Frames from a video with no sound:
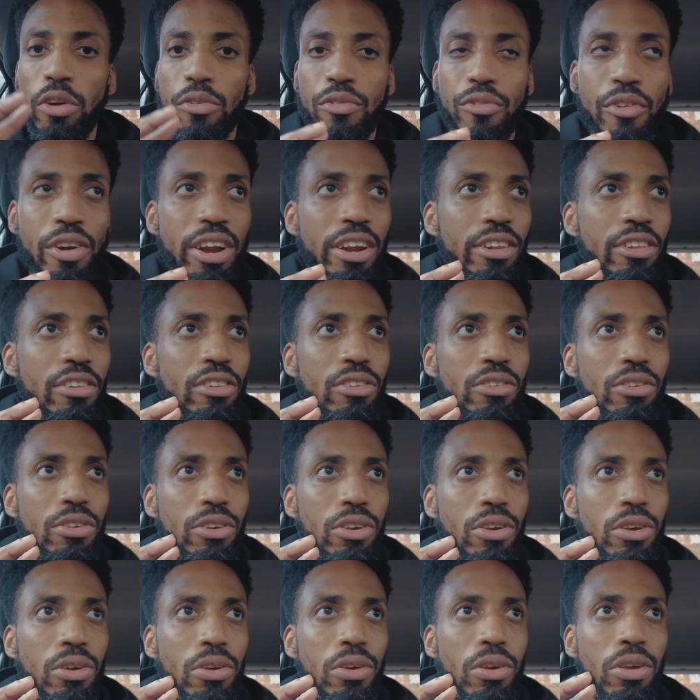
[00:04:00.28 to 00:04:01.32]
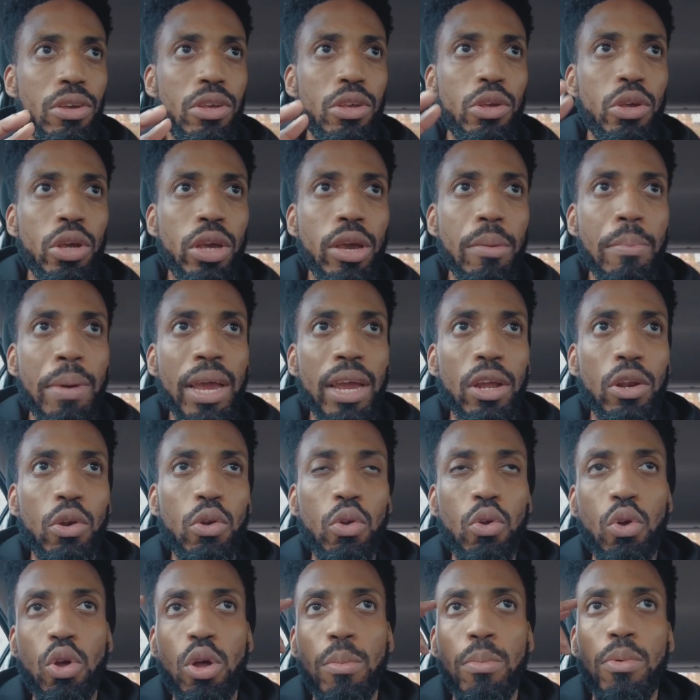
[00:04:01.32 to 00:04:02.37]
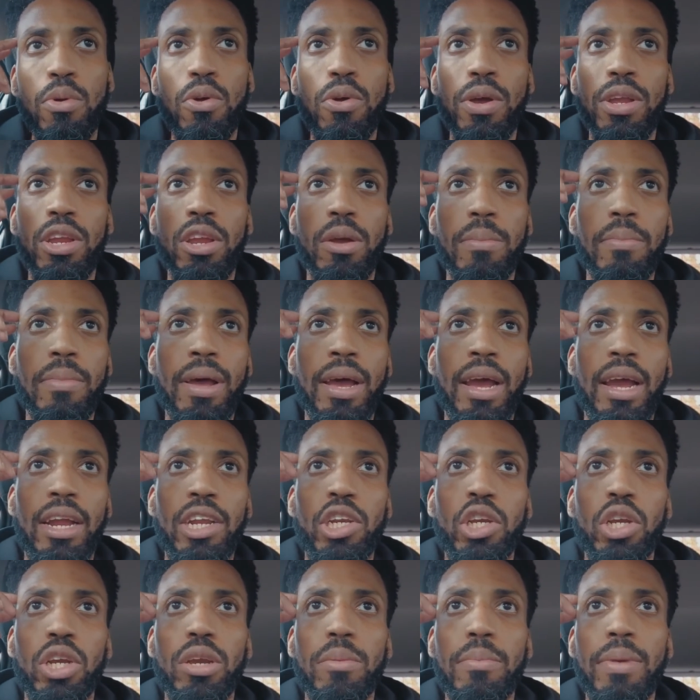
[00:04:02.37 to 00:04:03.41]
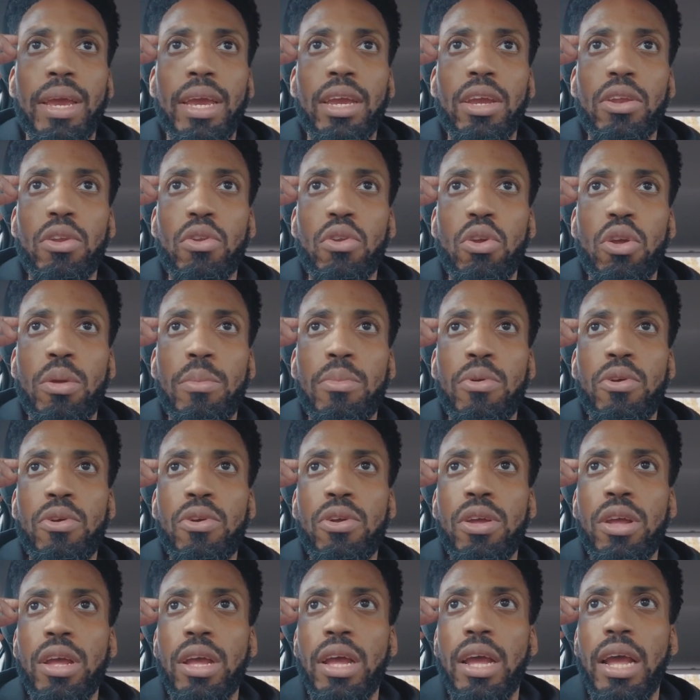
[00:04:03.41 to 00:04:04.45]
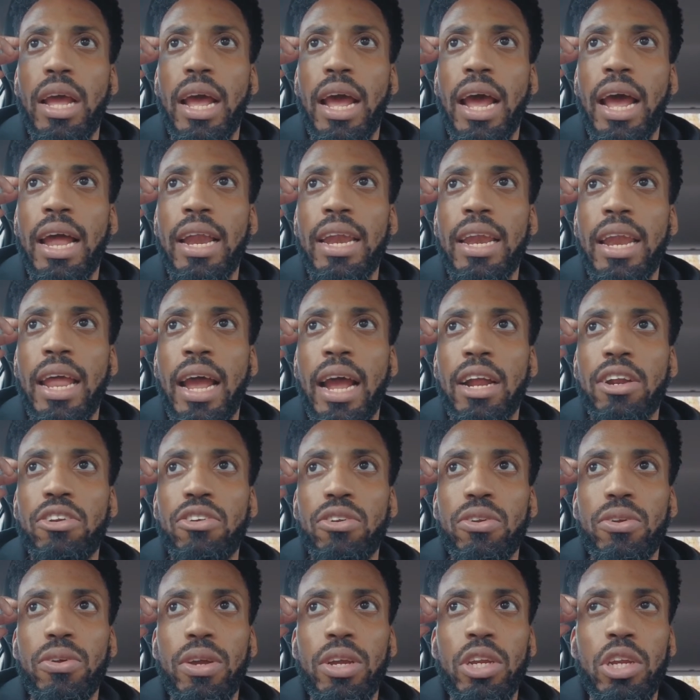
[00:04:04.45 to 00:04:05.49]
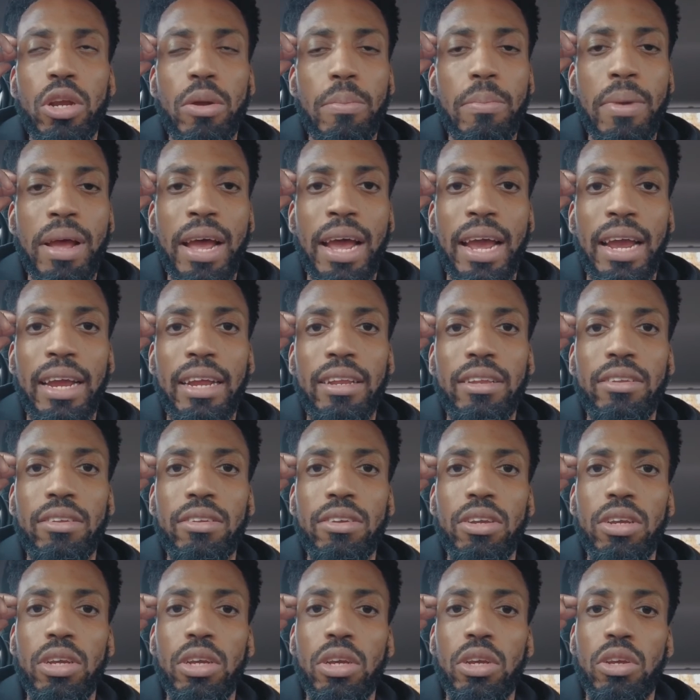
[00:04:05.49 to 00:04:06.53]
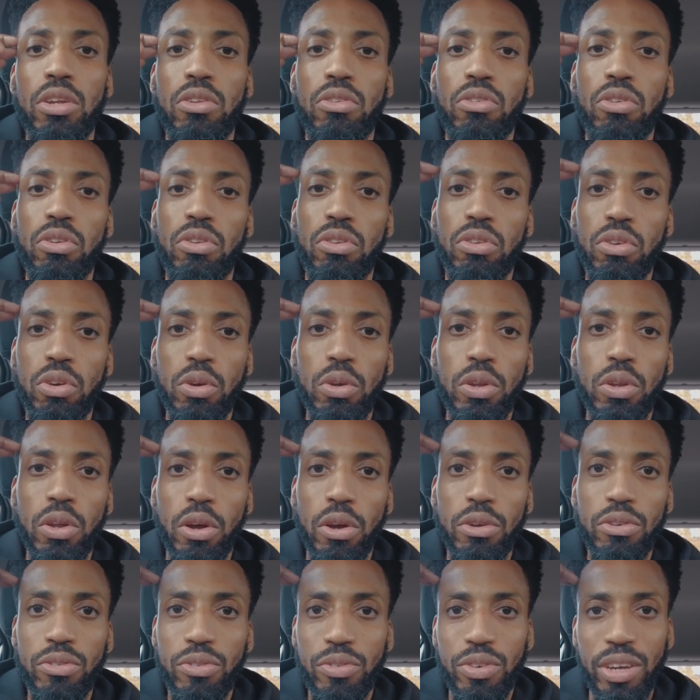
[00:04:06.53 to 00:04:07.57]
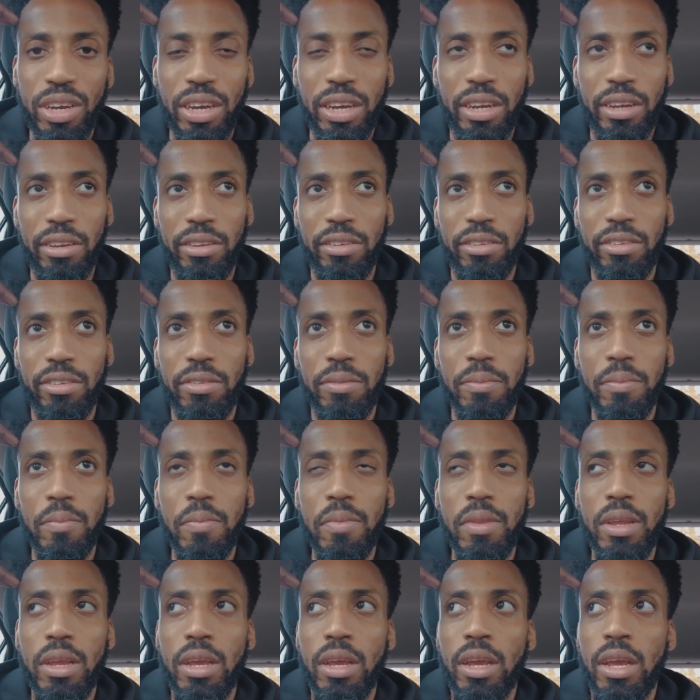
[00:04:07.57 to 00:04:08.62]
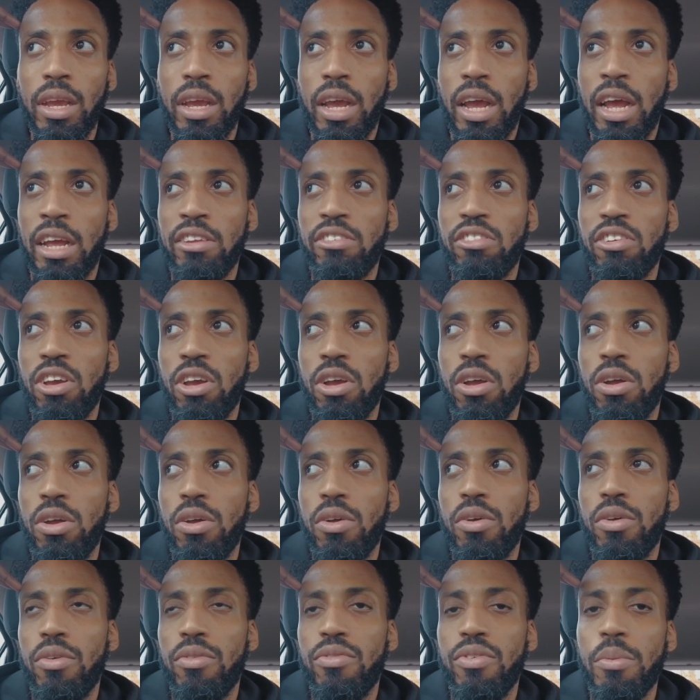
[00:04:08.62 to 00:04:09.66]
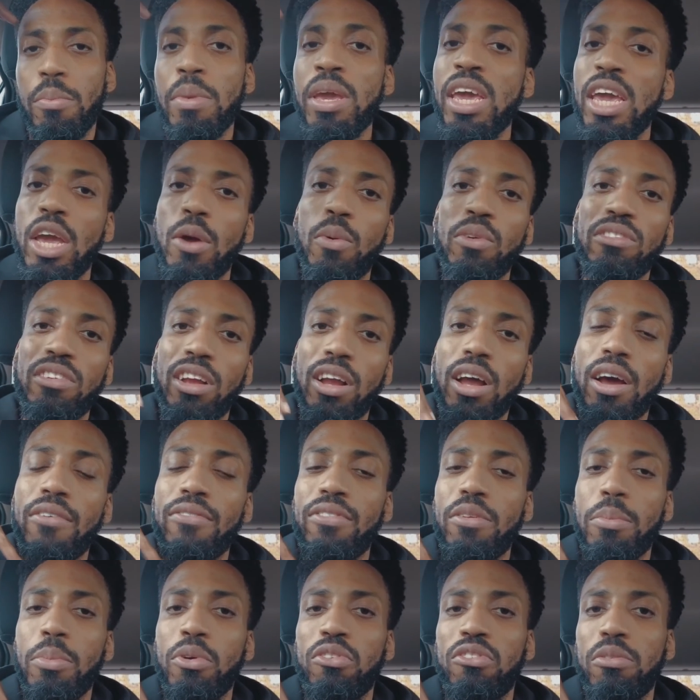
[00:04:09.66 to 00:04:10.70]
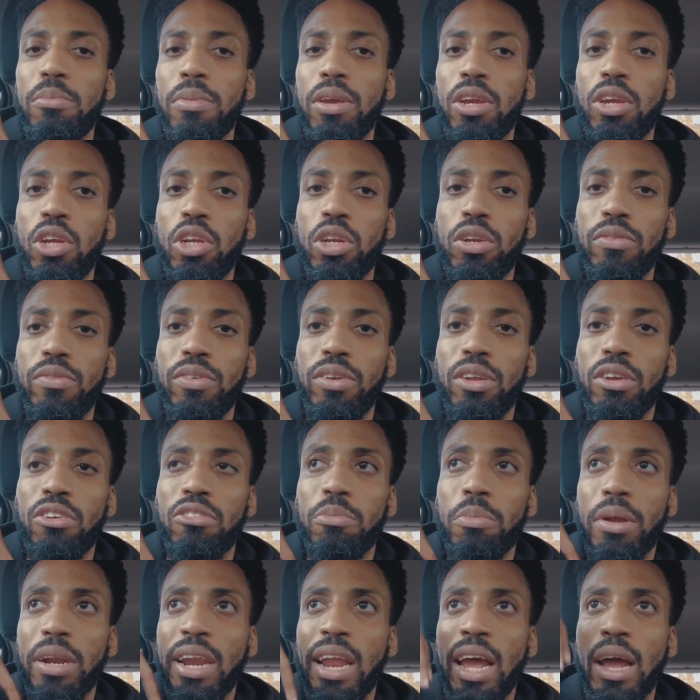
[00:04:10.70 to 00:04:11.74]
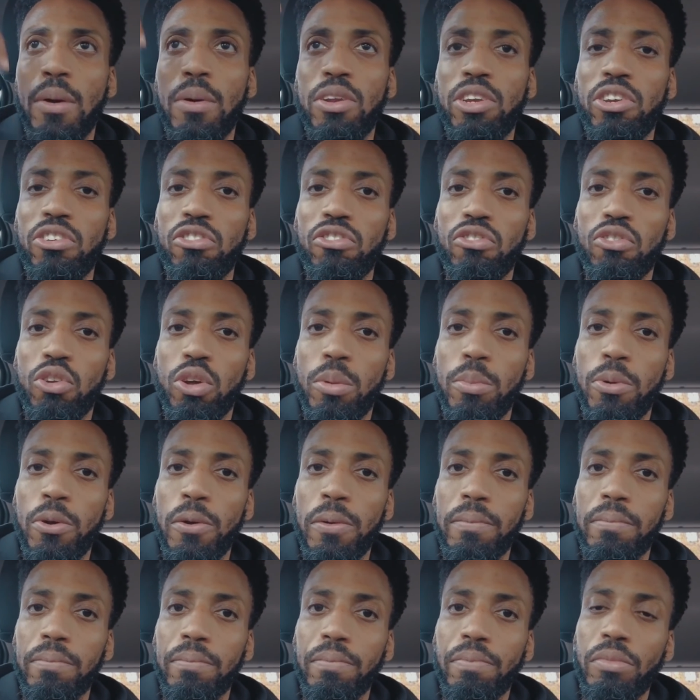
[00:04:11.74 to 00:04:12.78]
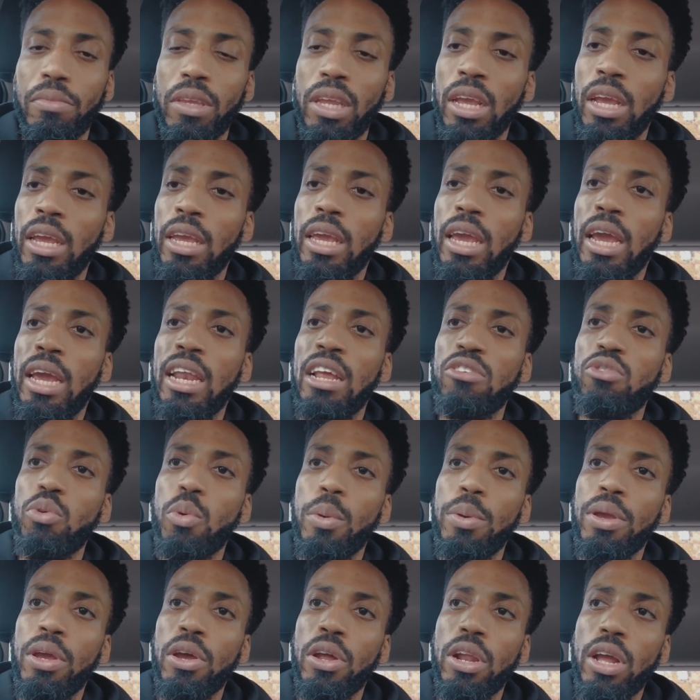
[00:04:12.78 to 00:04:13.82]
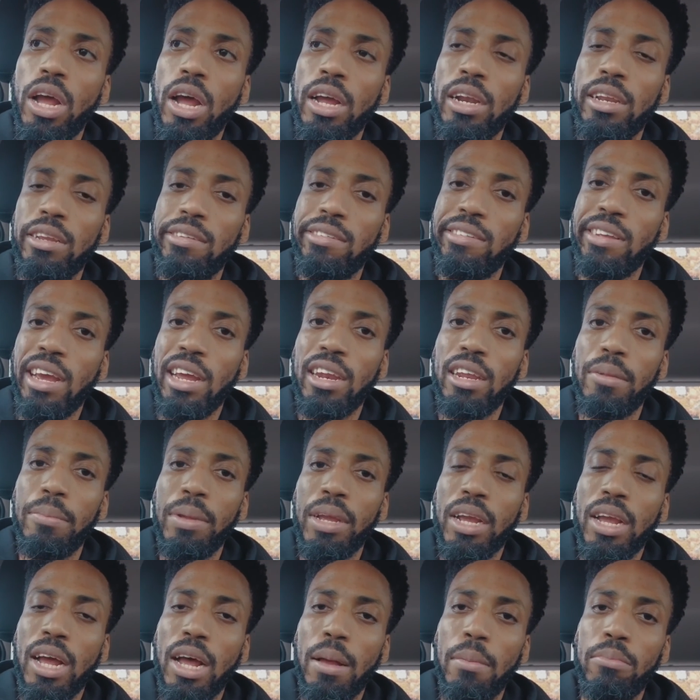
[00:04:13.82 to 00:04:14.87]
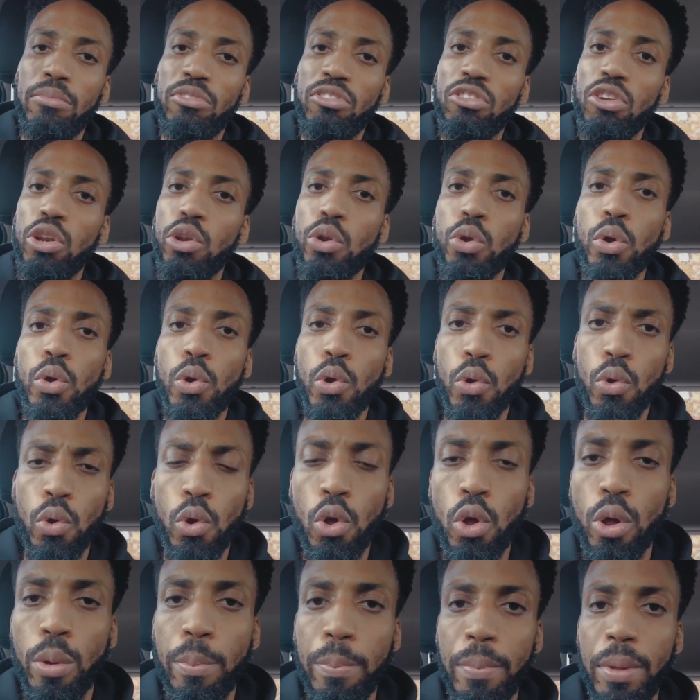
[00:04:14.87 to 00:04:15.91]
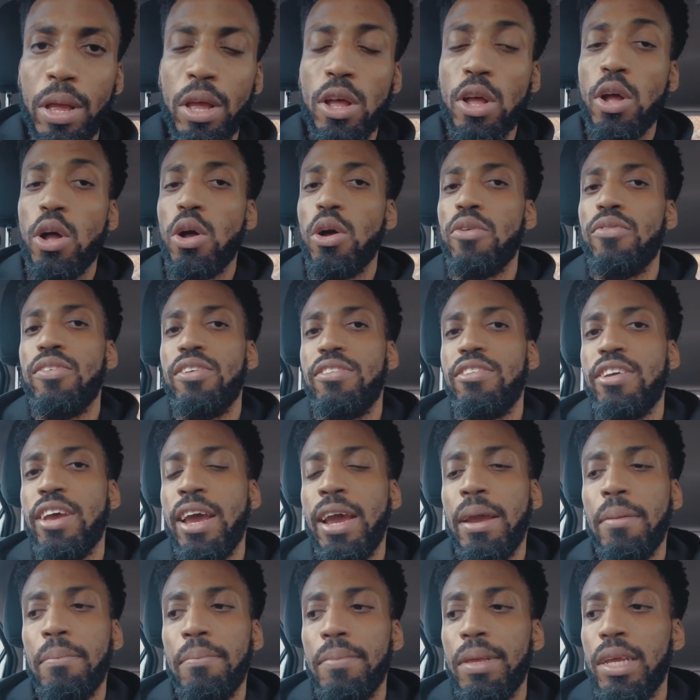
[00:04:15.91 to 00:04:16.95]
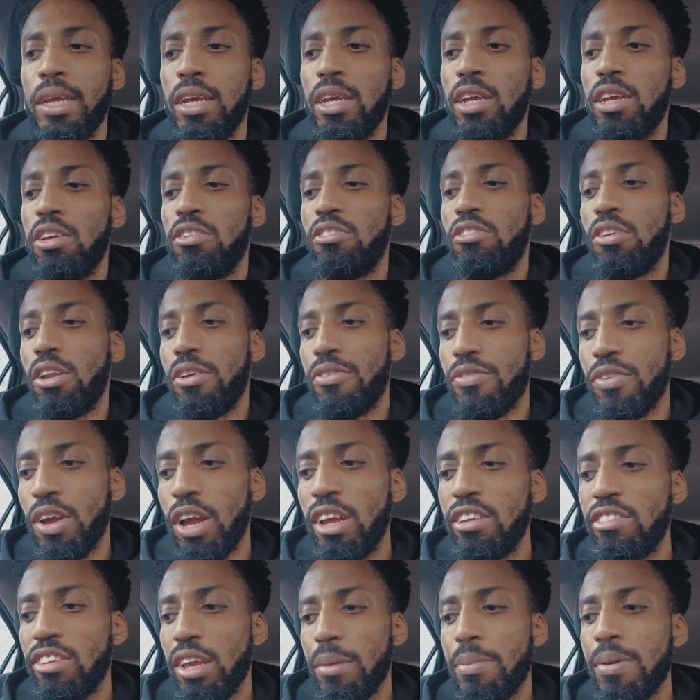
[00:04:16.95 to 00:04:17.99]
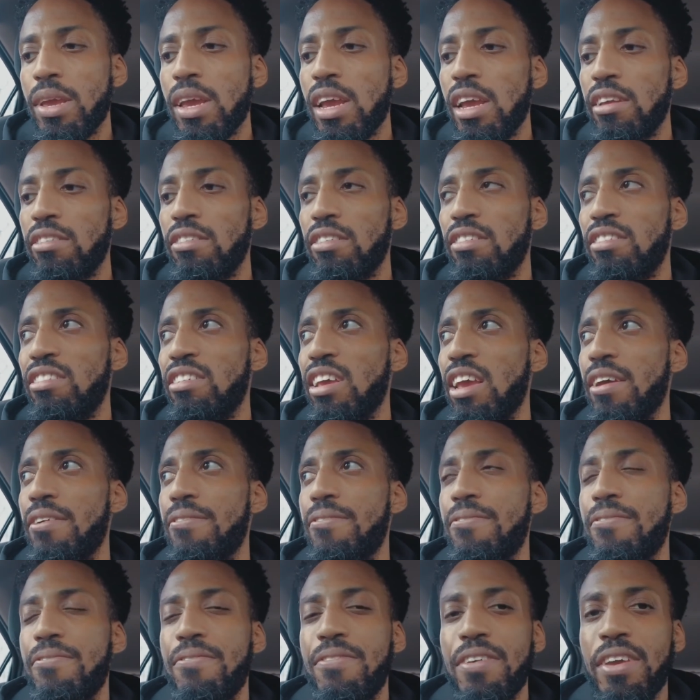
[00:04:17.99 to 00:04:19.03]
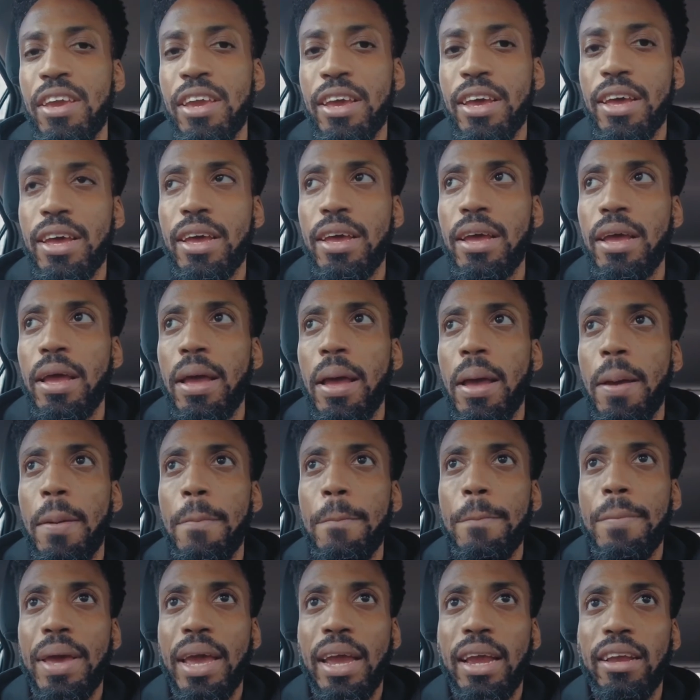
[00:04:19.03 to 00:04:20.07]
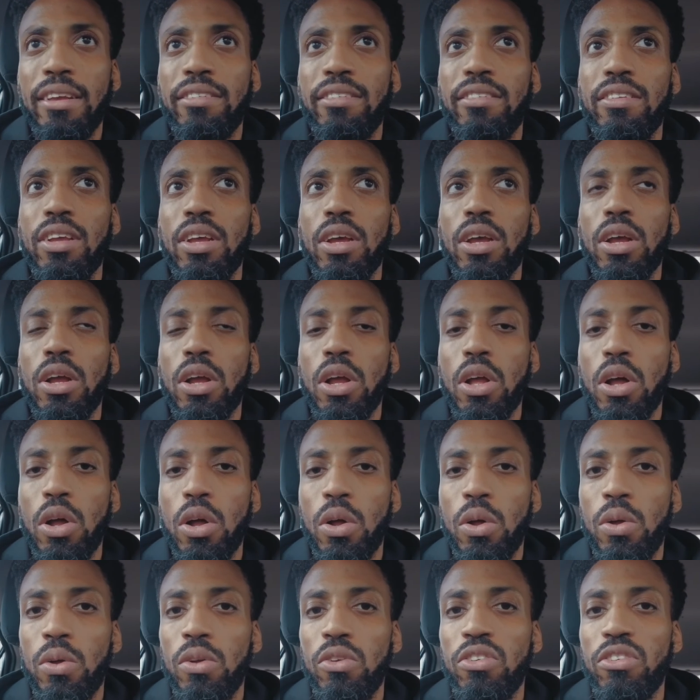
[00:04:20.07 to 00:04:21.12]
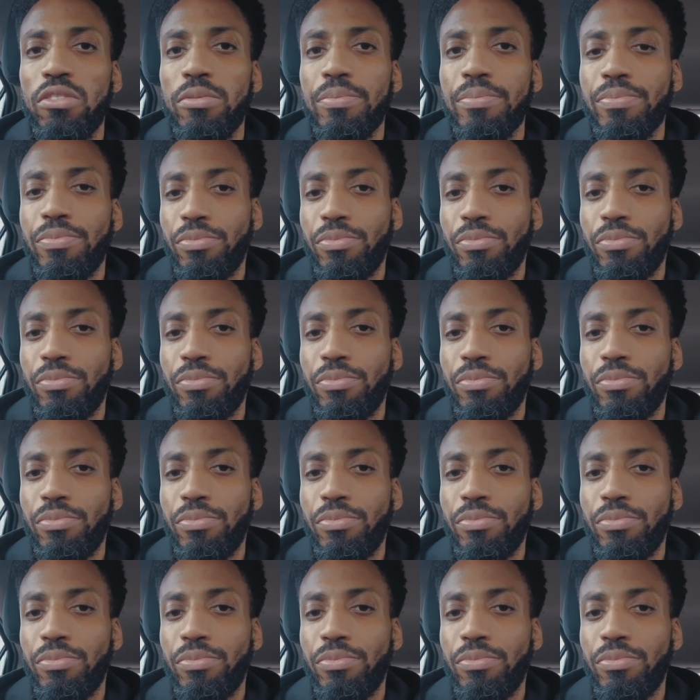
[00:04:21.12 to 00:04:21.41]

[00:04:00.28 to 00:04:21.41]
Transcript: afraid to do, you can make normal in your mind. You can make it normal and natural in your mind to do those things. And so for me, it was uncomfortable to make YouTube videos, but now it's just normal. Okay, and that's what we got to understand. It becomes the new norm over time. So the first step here is to set fear-based goals,